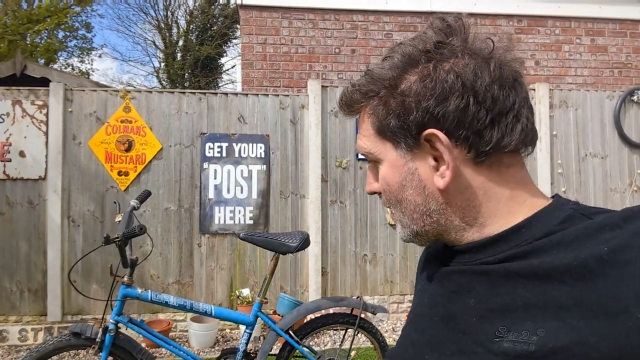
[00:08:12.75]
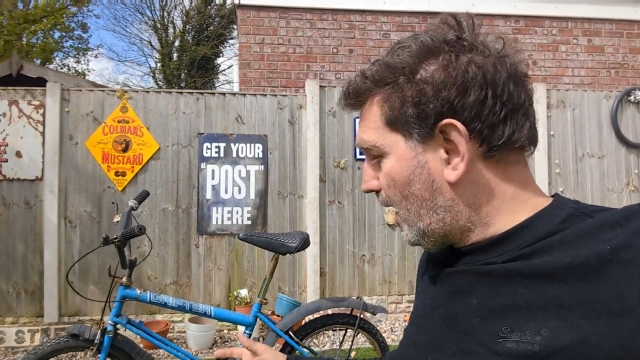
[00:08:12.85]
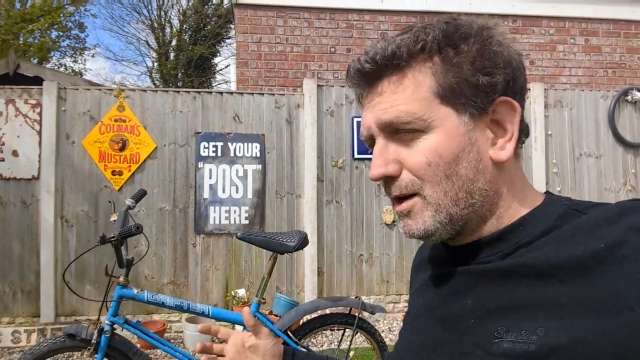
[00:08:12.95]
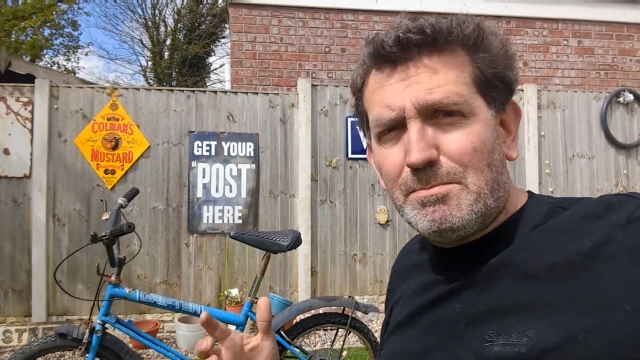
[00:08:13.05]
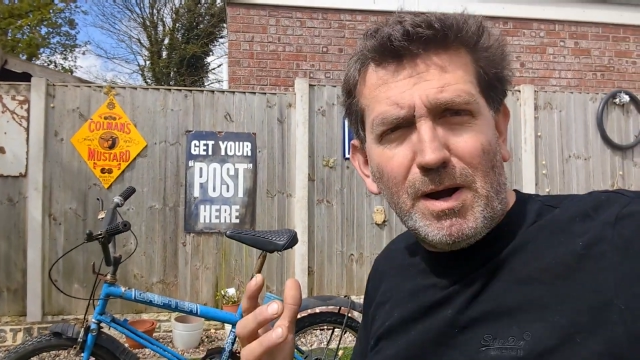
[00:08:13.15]

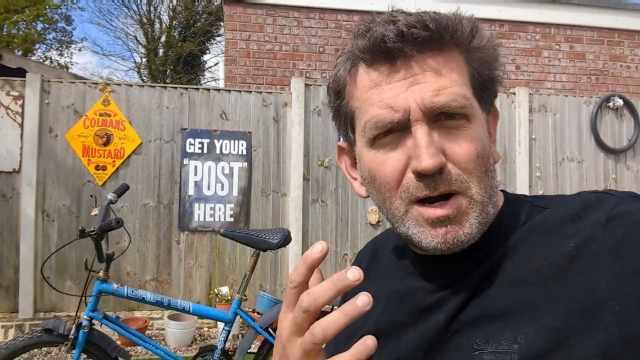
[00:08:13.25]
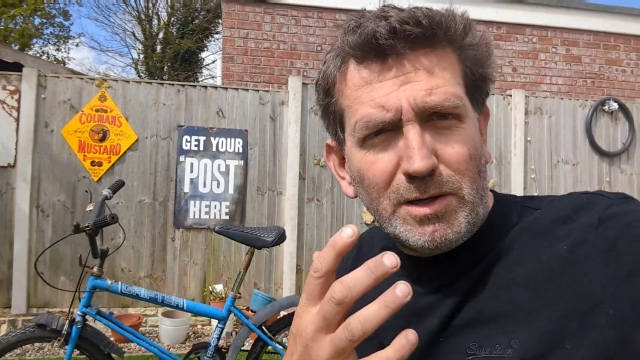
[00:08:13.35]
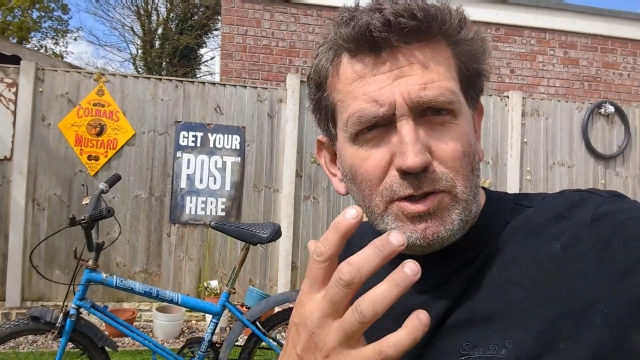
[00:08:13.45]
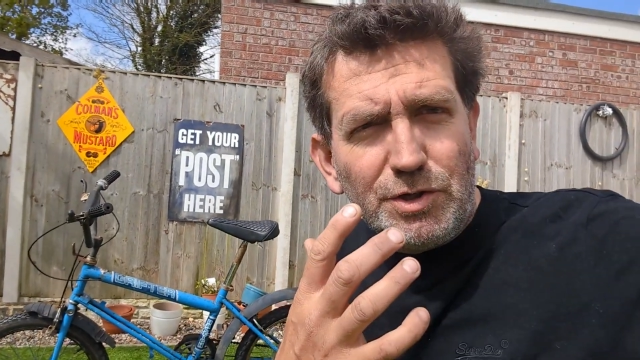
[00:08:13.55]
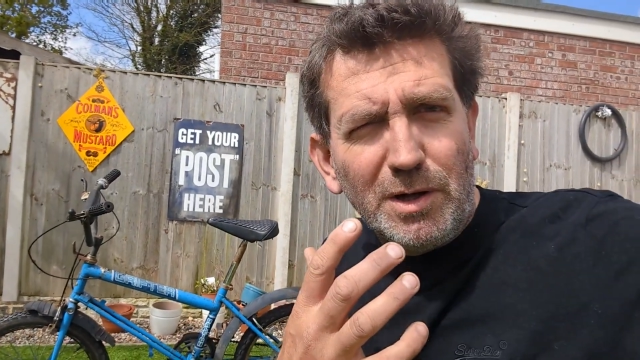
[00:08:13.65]
I had a
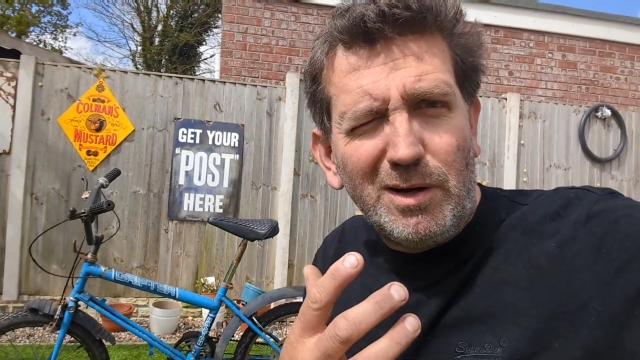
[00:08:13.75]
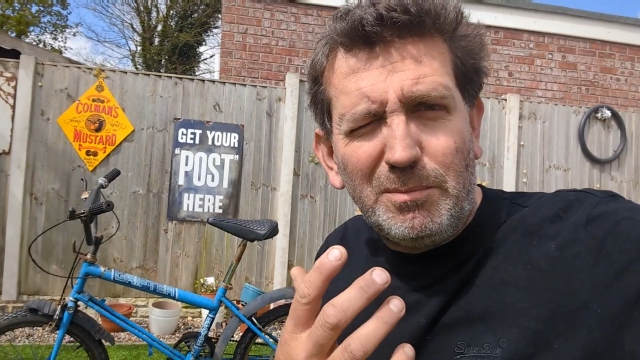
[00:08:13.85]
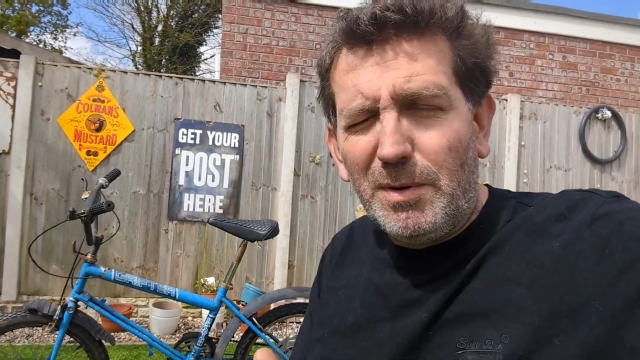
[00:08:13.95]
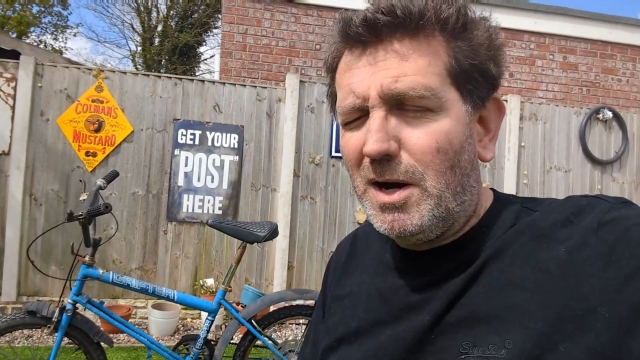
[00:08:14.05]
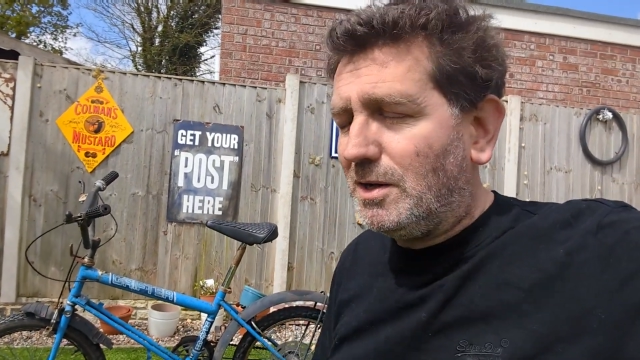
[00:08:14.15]
burners, you know,
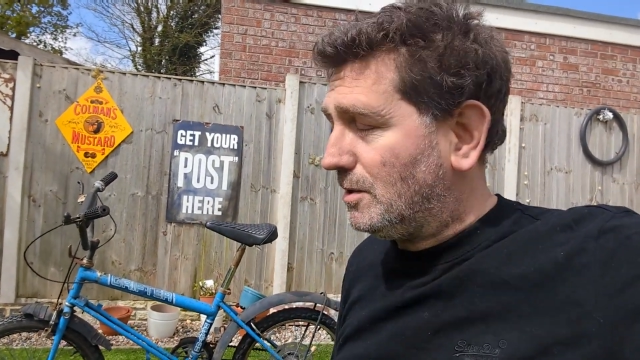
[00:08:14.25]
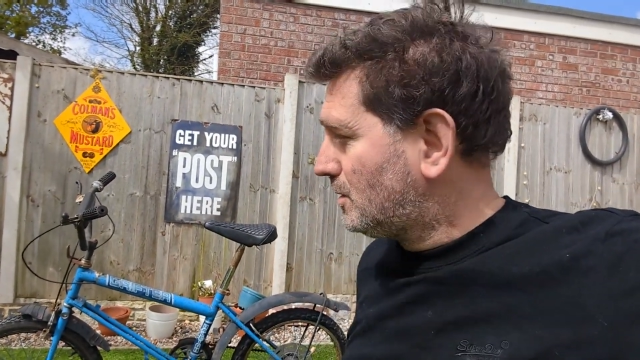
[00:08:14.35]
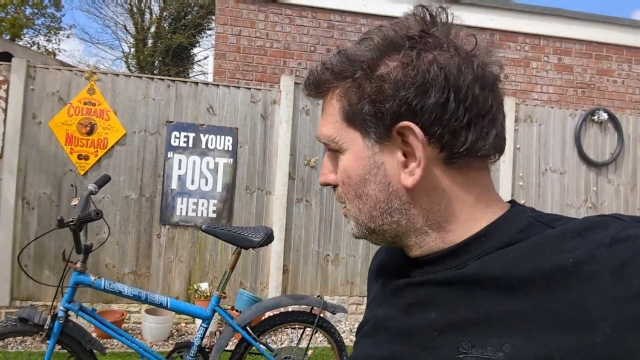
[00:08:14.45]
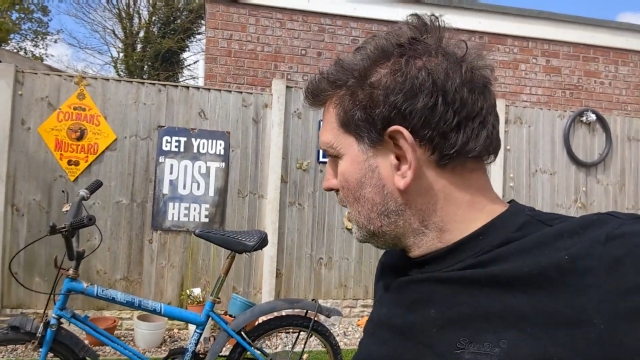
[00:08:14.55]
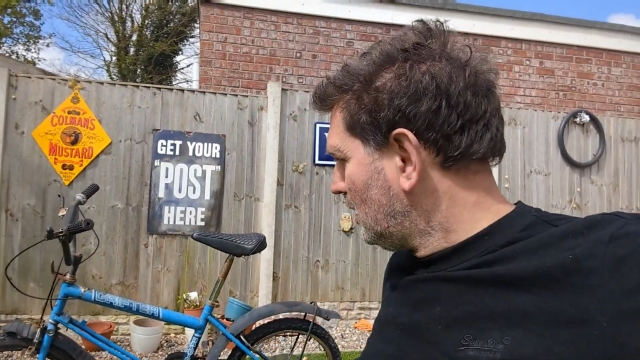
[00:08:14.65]

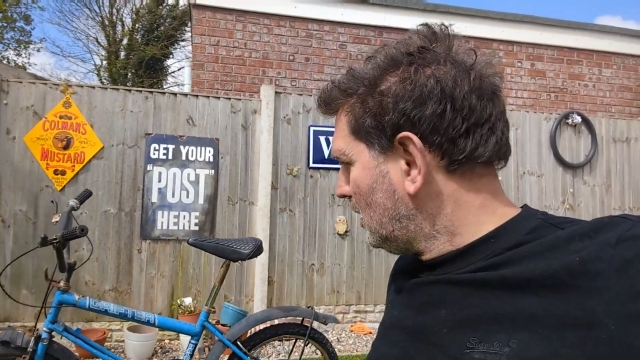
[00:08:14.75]
burners.